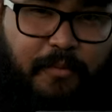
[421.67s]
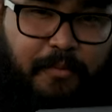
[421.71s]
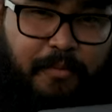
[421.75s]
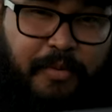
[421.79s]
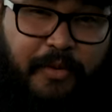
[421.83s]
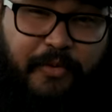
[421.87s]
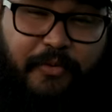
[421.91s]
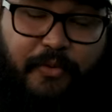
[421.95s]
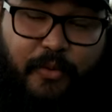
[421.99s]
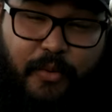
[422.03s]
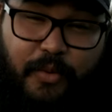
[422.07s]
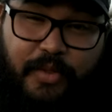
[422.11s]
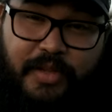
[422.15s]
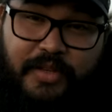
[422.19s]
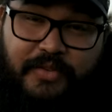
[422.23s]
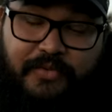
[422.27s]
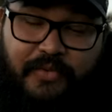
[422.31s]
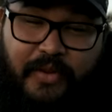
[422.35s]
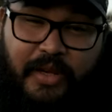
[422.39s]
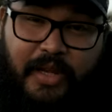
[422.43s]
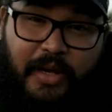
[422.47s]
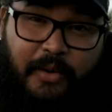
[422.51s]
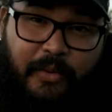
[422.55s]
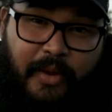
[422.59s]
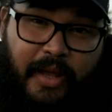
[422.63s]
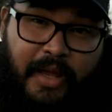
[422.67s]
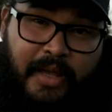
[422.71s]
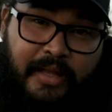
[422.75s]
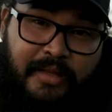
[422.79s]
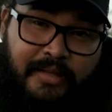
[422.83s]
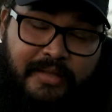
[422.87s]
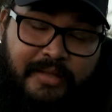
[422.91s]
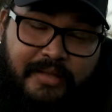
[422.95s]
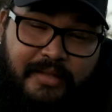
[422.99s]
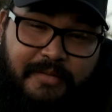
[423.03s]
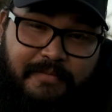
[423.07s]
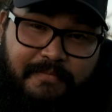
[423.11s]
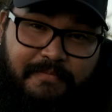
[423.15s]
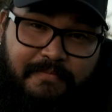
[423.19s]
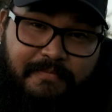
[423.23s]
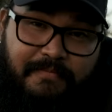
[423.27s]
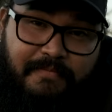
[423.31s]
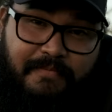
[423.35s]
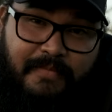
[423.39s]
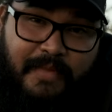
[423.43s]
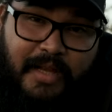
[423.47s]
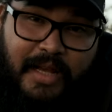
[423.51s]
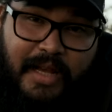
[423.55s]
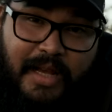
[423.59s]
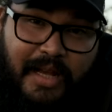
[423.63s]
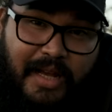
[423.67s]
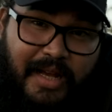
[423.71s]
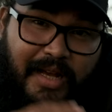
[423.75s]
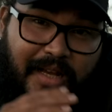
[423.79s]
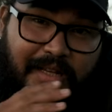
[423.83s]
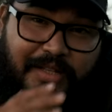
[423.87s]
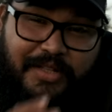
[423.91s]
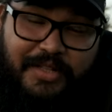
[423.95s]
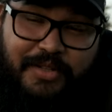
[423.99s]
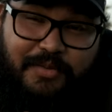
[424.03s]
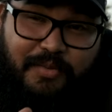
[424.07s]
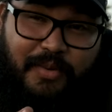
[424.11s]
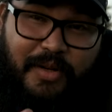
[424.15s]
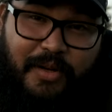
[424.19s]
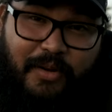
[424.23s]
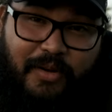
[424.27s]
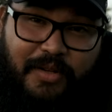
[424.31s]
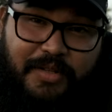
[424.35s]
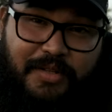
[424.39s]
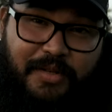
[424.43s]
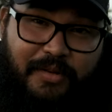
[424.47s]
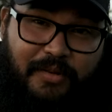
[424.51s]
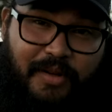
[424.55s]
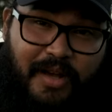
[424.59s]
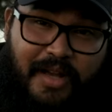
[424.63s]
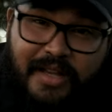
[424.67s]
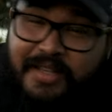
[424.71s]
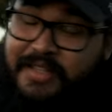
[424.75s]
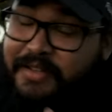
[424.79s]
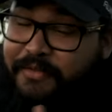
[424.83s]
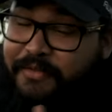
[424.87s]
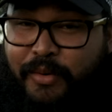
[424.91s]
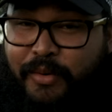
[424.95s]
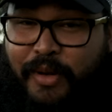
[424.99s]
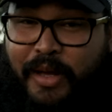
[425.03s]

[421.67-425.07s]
Before this video ends, I just want to ask you guys,